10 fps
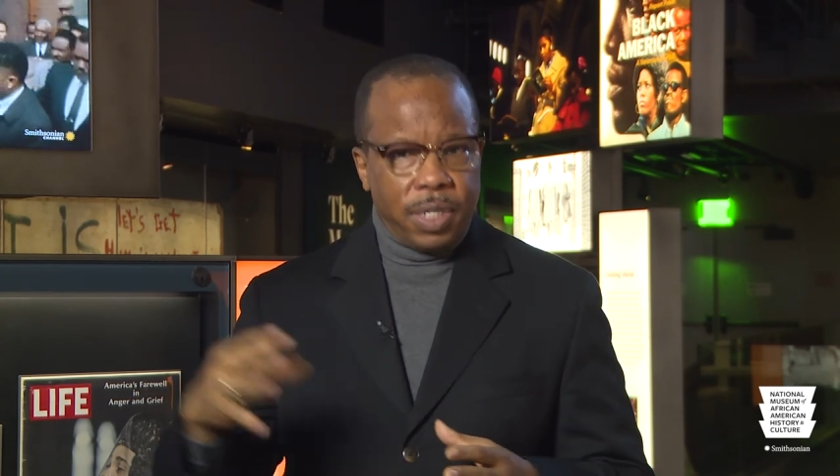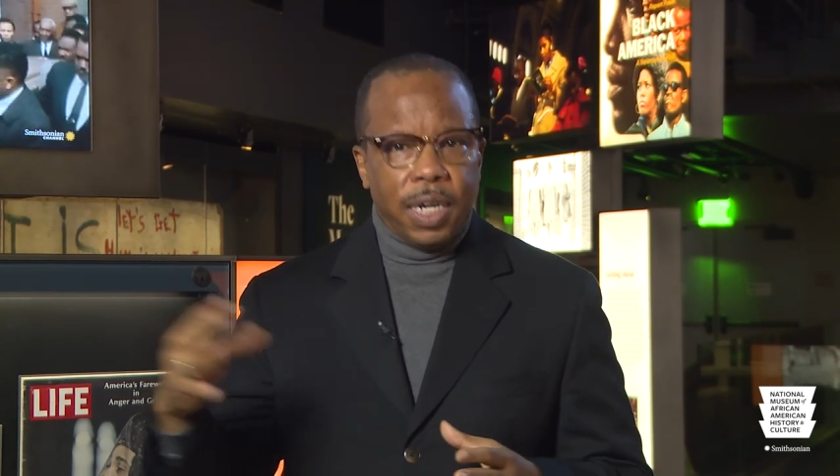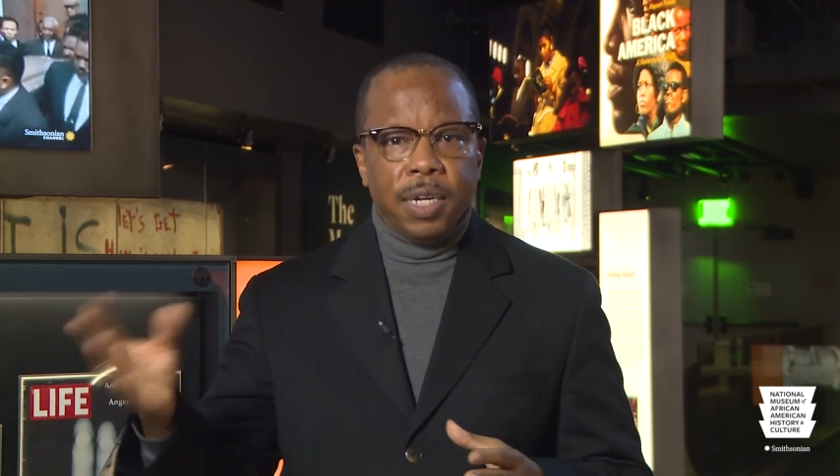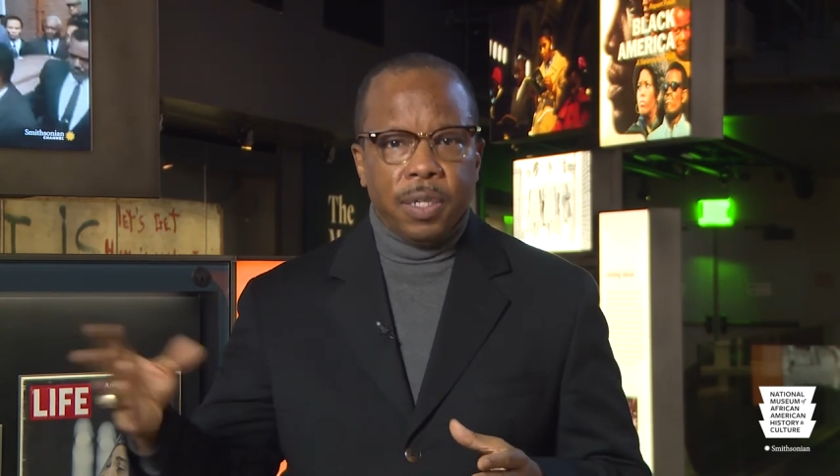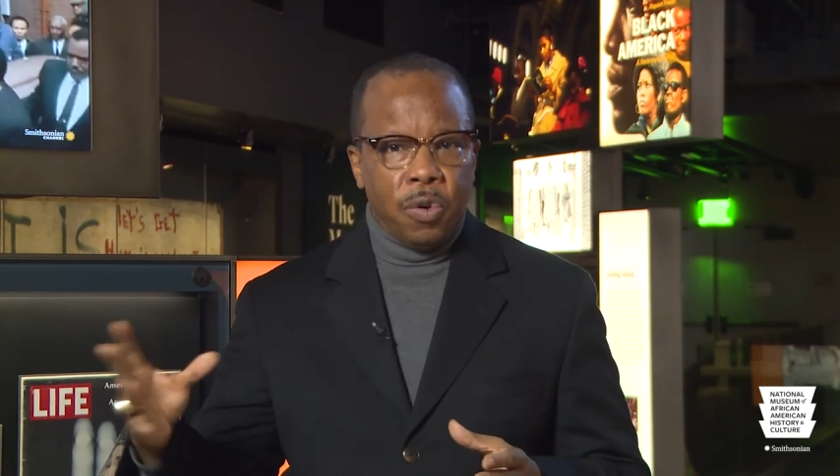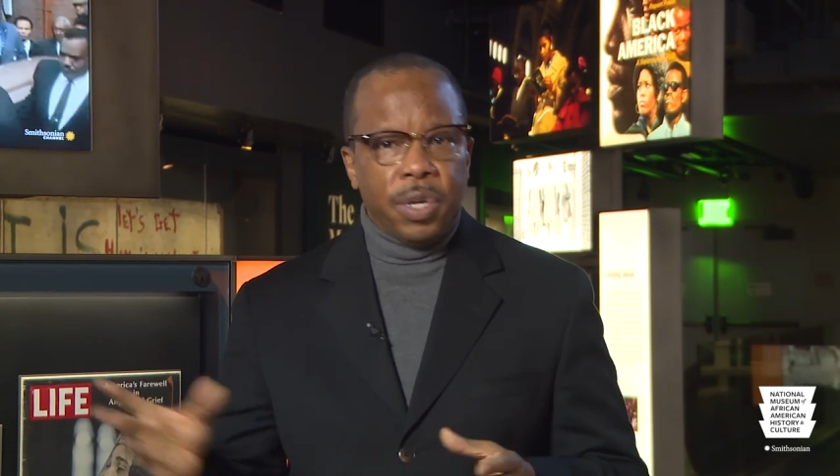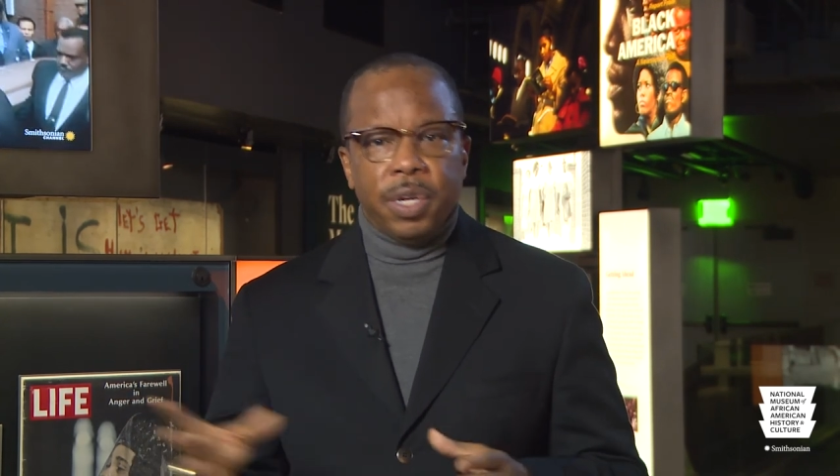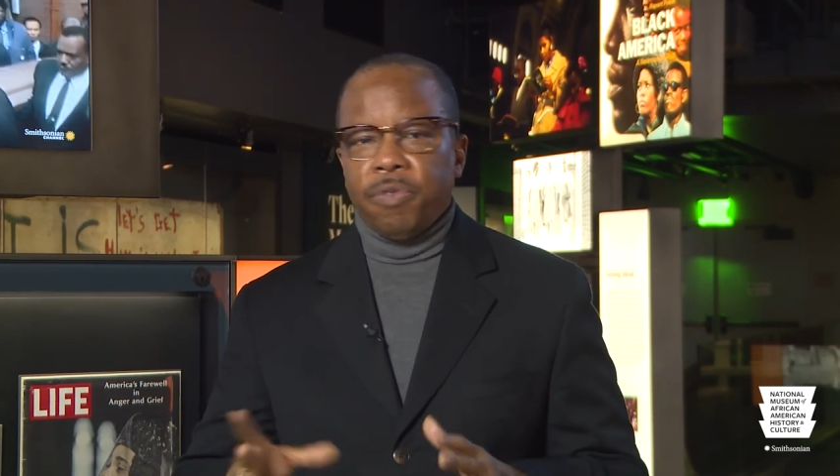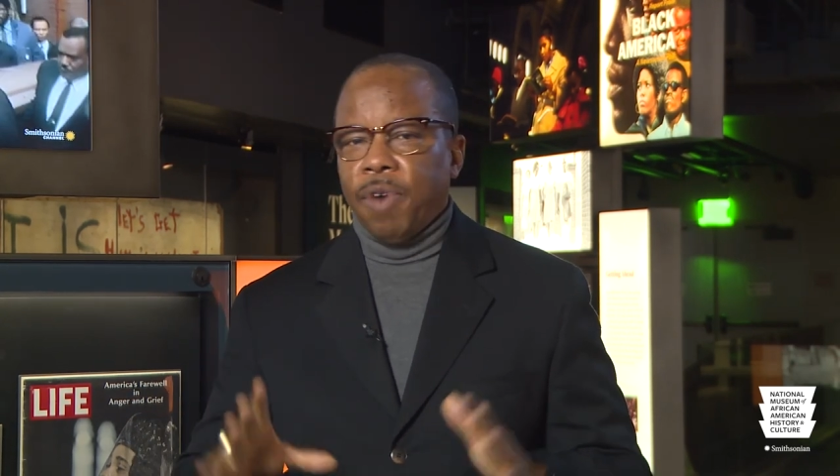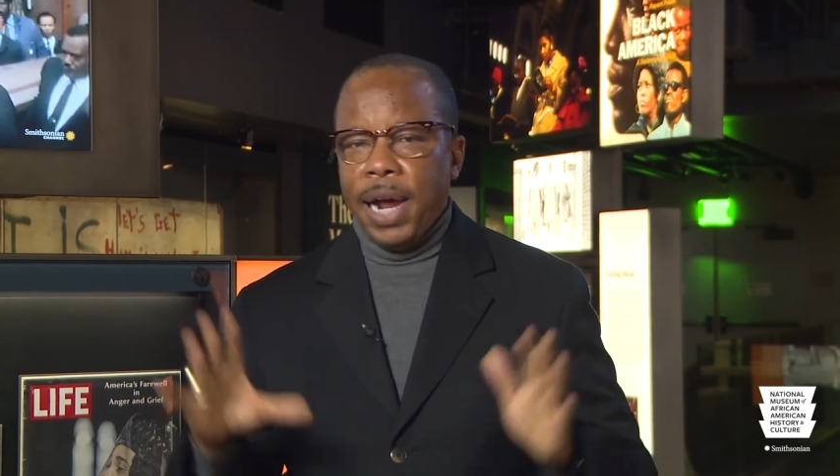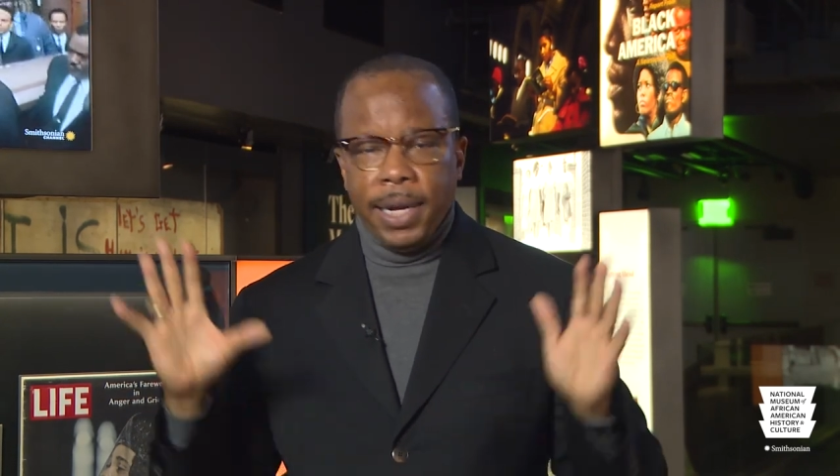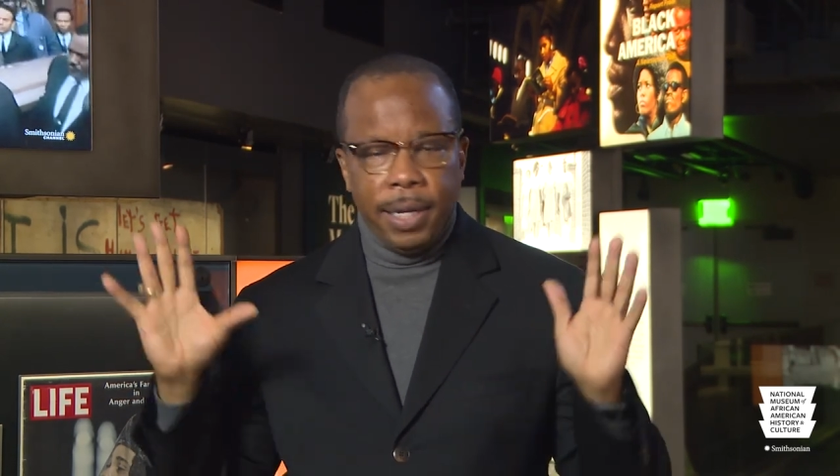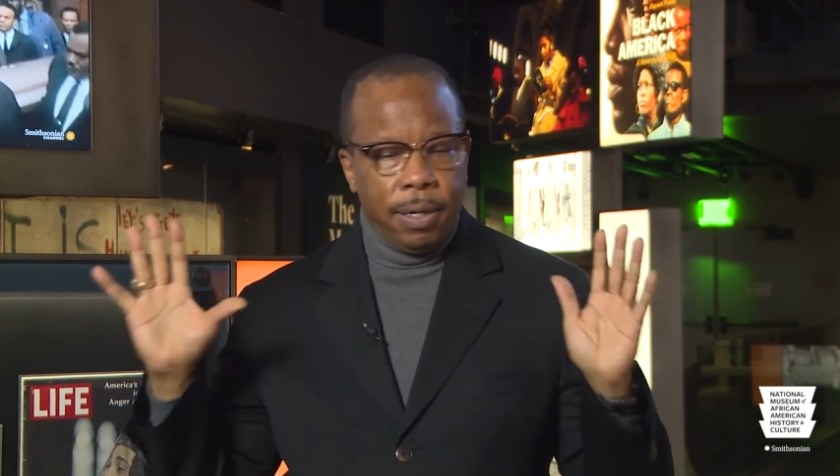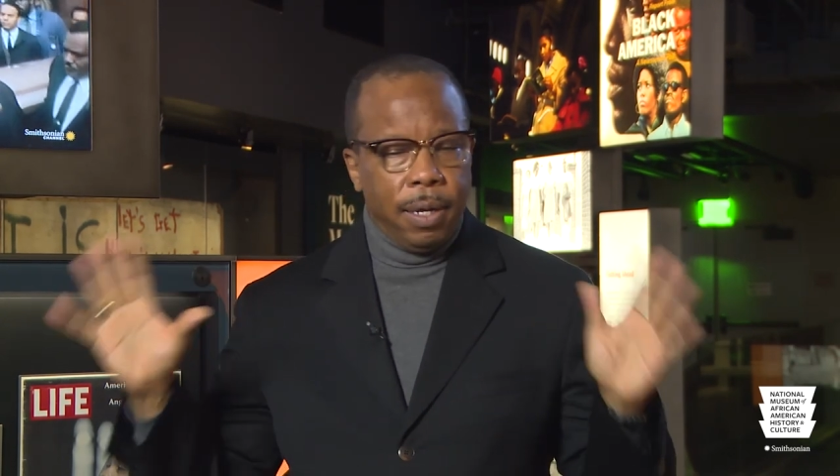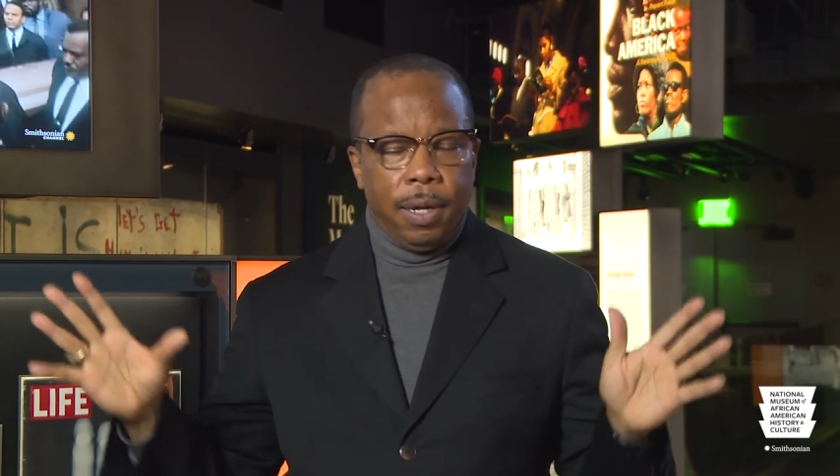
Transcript: tell her to go get it right. And